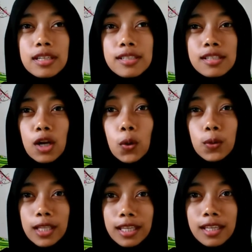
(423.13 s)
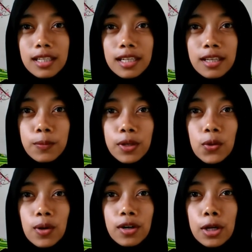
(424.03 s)
pronounce it
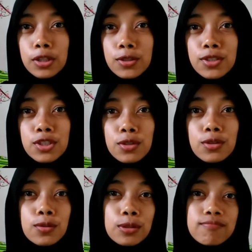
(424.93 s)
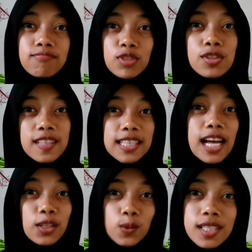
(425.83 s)
slowly, like when you are not used to
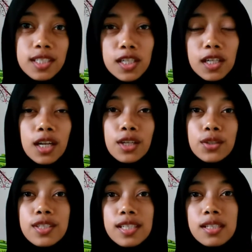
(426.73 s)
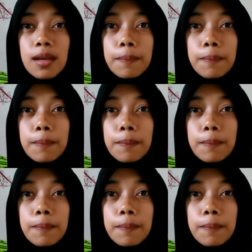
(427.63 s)
using tongue twister,